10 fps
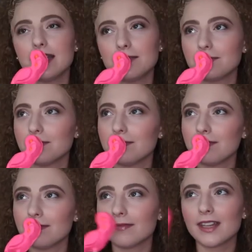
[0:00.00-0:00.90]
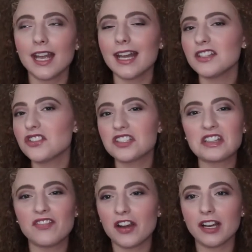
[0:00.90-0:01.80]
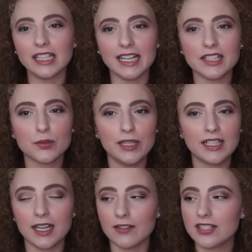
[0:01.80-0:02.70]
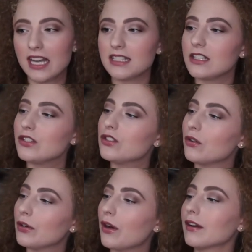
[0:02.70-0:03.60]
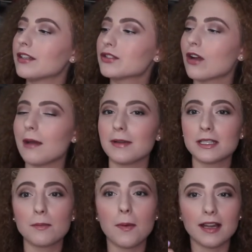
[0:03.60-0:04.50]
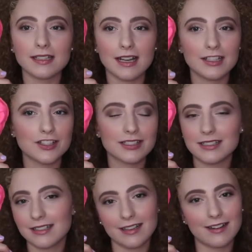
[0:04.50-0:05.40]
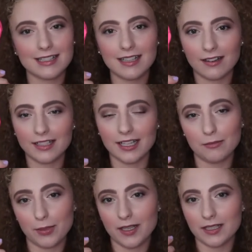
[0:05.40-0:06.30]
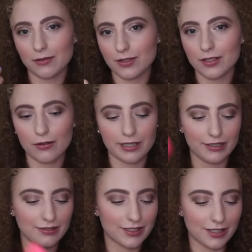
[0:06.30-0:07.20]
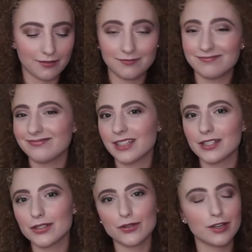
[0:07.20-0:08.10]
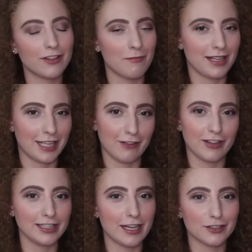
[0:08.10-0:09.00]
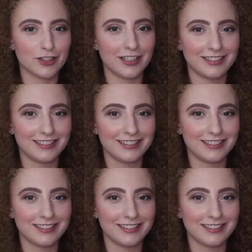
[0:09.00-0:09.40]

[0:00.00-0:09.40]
It has just a very like sweet kind of scent. Don't know how to describe it, but I just, I got sucked in because it was so cute. So story of my life at Lush.